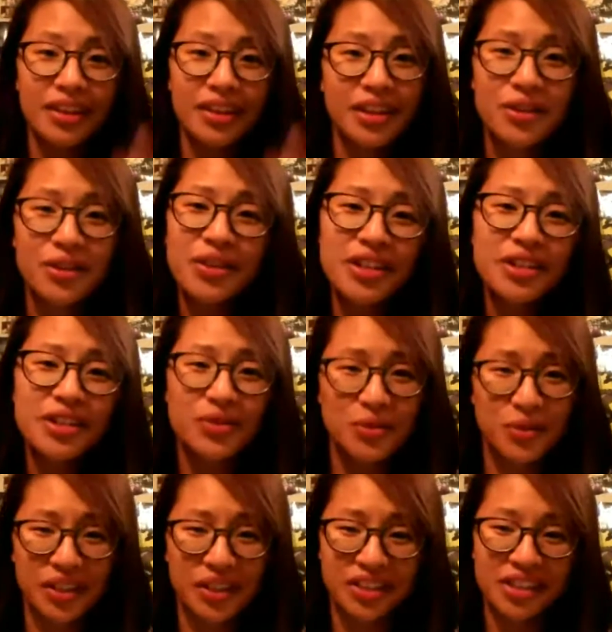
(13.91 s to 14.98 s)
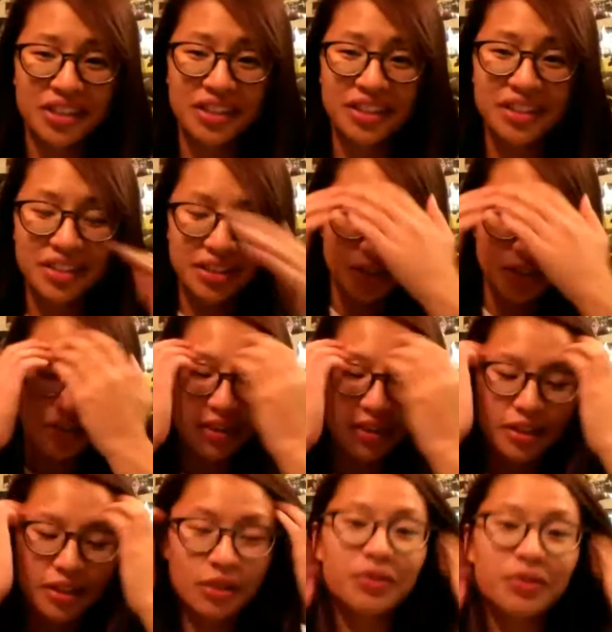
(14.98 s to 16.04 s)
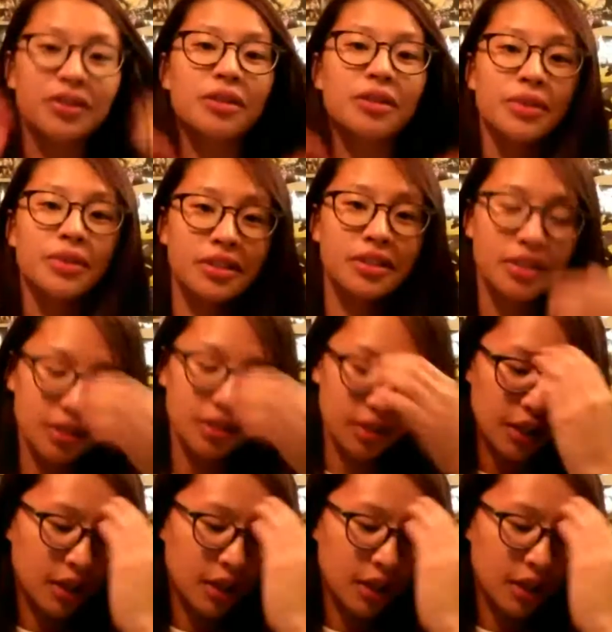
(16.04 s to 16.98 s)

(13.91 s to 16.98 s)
thank you guys for watching this, or thank you for coming to this.